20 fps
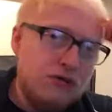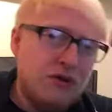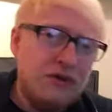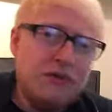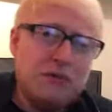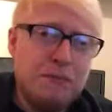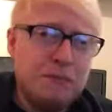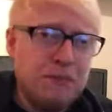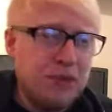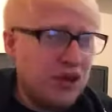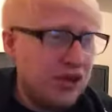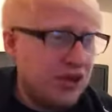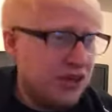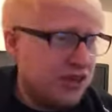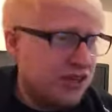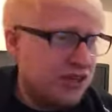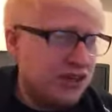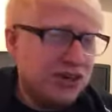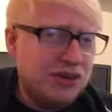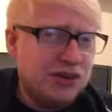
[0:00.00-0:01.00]
with a
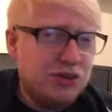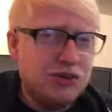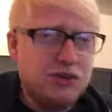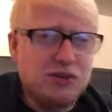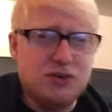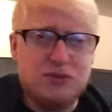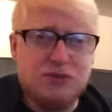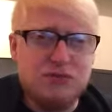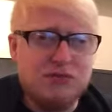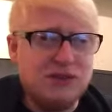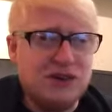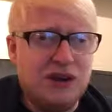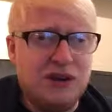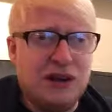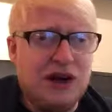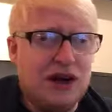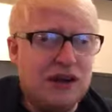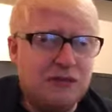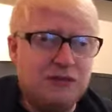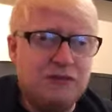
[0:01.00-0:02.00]
burger or, you know,
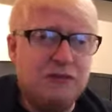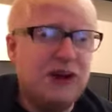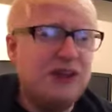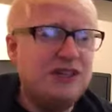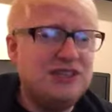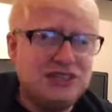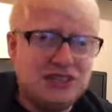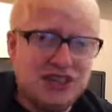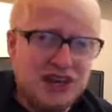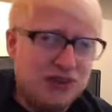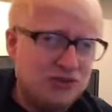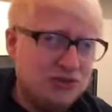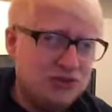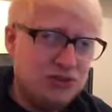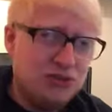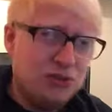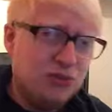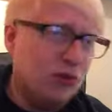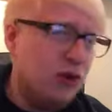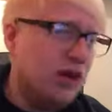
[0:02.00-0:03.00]
at a friend's
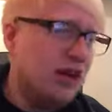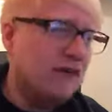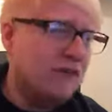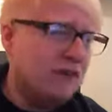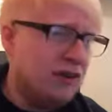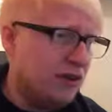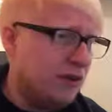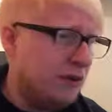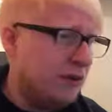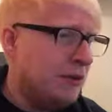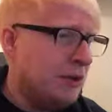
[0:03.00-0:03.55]
house or whatever.